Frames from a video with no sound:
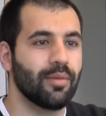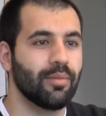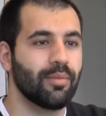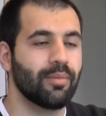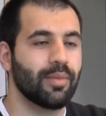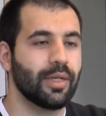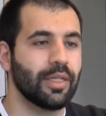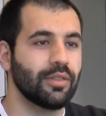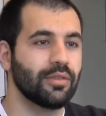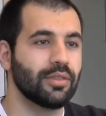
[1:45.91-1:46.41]

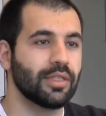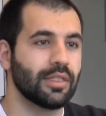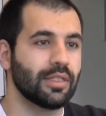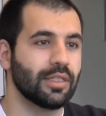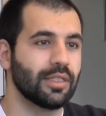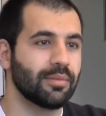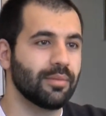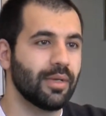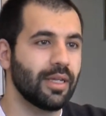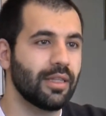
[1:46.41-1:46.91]
But using
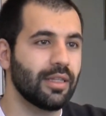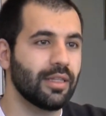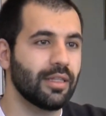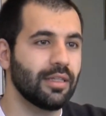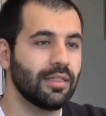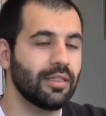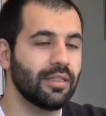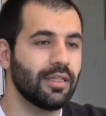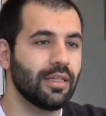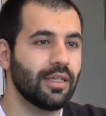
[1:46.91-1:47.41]
this
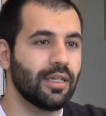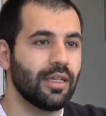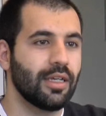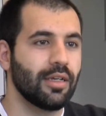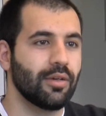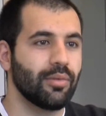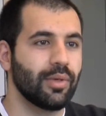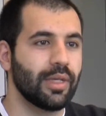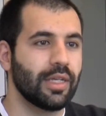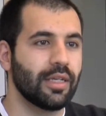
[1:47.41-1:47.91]
method,
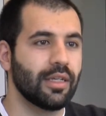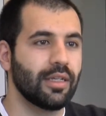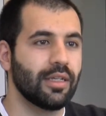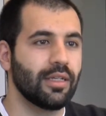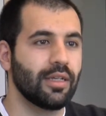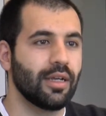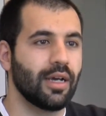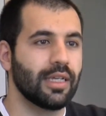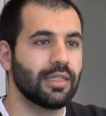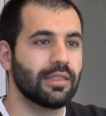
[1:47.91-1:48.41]
we
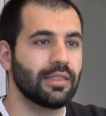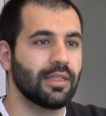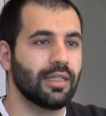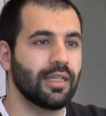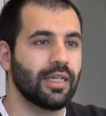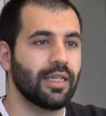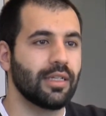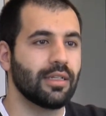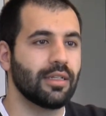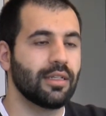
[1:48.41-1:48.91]
can
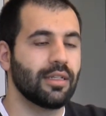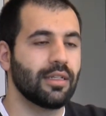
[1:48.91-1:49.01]
isolate